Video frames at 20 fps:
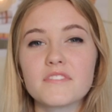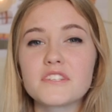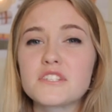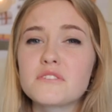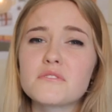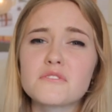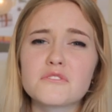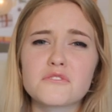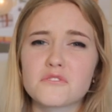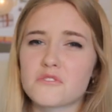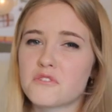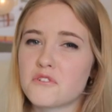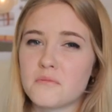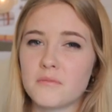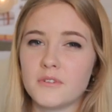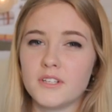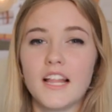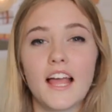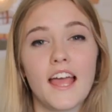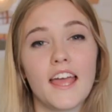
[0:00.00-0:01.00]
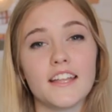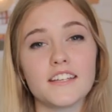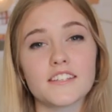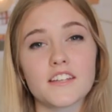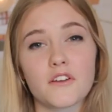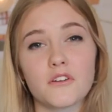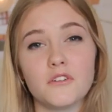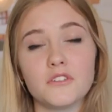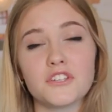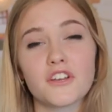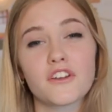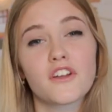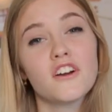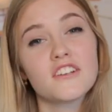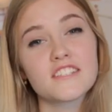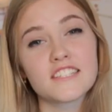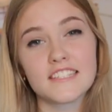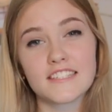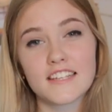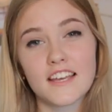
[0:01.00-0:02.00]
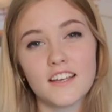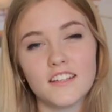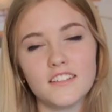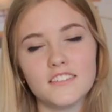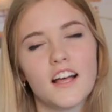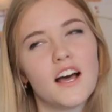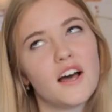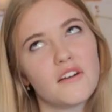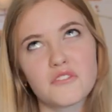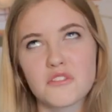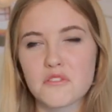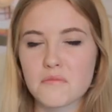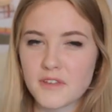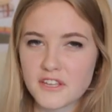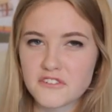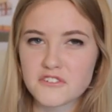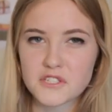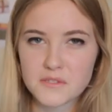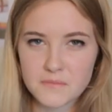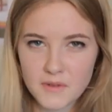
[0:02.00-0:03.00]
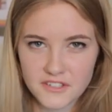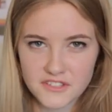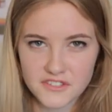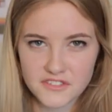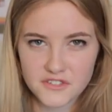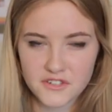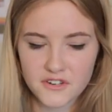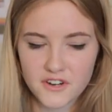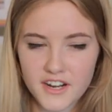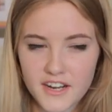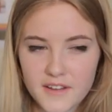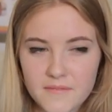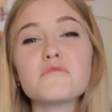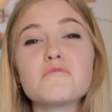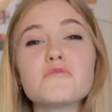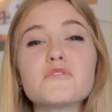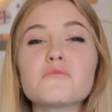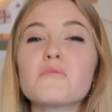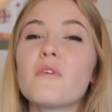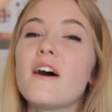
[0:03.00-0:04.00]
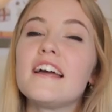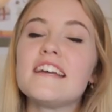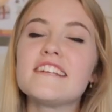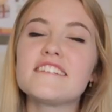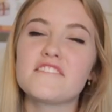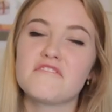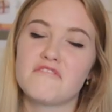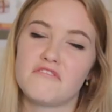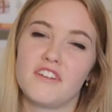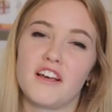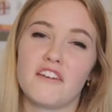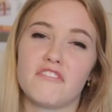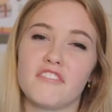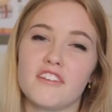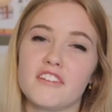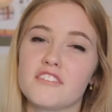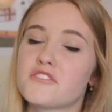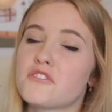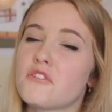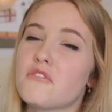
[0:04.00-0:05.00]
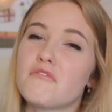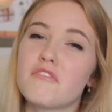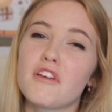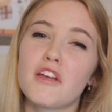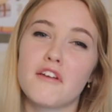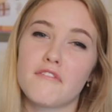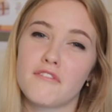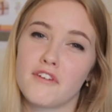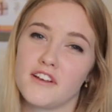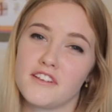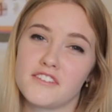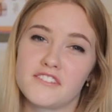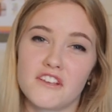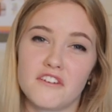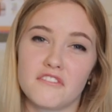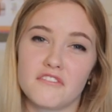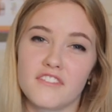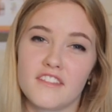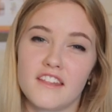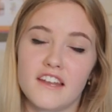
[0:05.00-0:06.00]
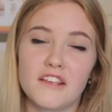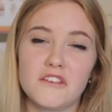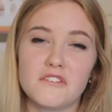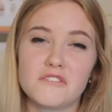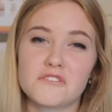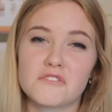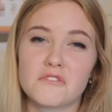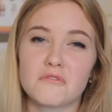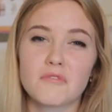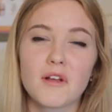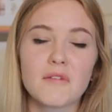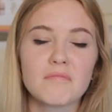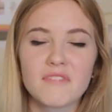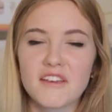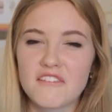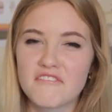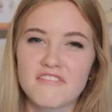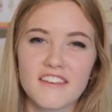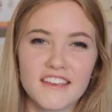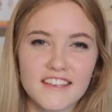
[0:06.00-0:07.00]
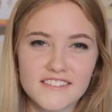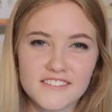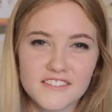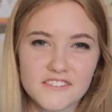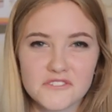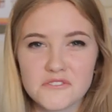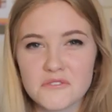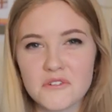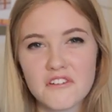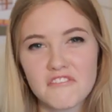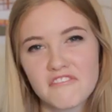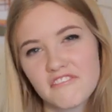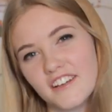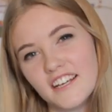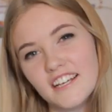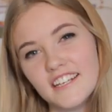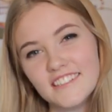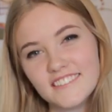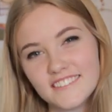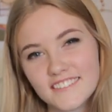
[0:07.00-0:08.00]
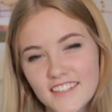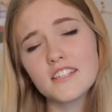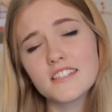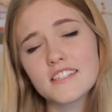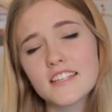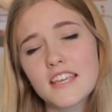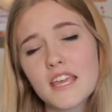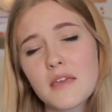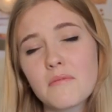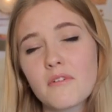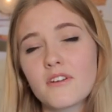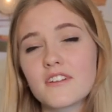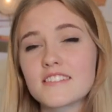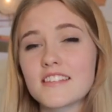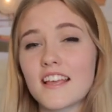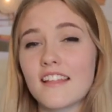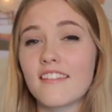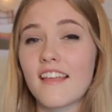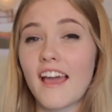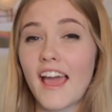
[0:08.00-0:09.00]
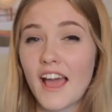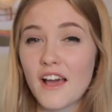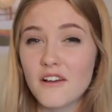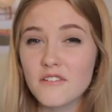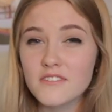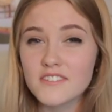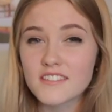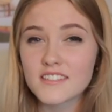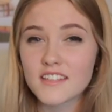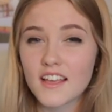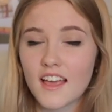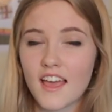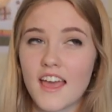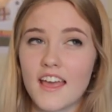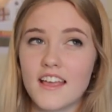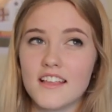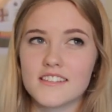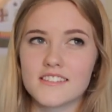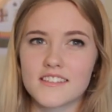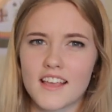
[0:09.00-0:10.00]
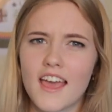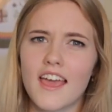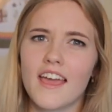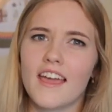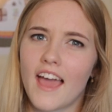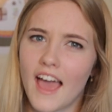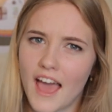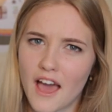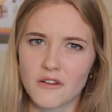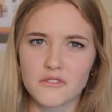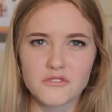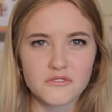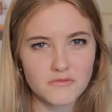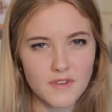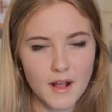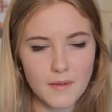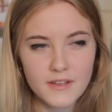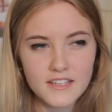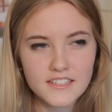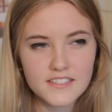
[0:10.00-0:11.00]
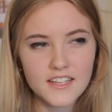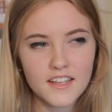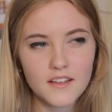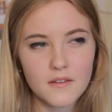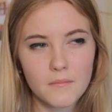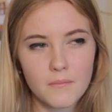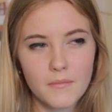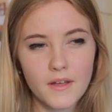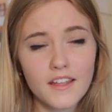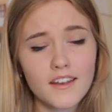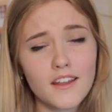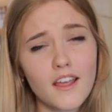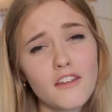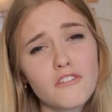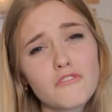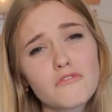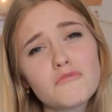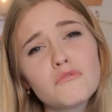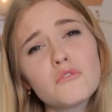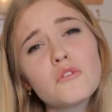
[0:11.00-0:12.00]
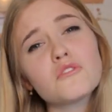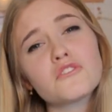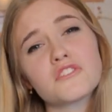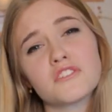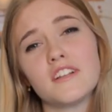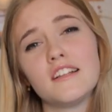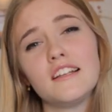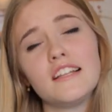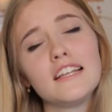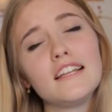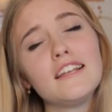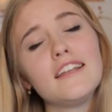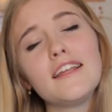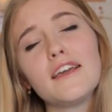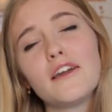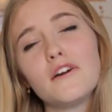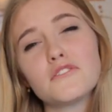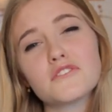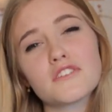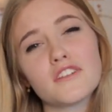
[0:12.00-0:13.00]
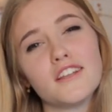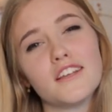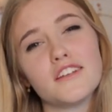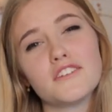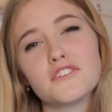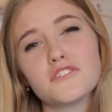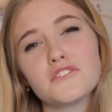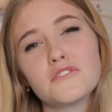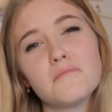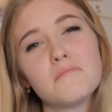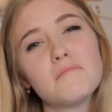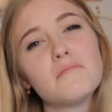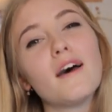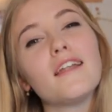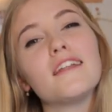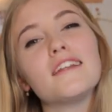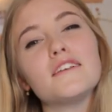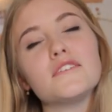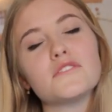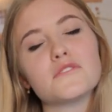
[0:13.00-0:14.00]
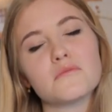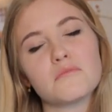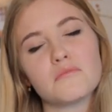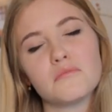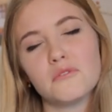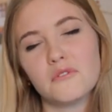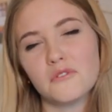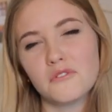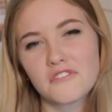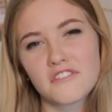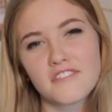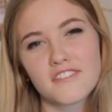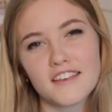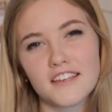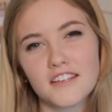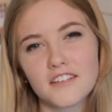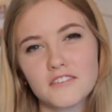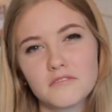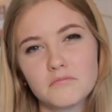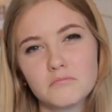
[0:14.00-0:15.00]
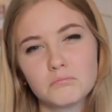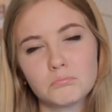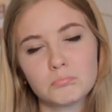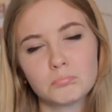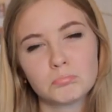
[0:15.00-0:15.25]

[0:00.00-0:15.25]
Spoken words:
She was adorable and I called her Cottontail after the Beatrix Potter story. She was white and fluffy and so very, very soft that I used to rub my face into her fur. I wanted to keep her inside the house as a house rabbit, but unfortunately Leo's allergic to bunnies, poor thing.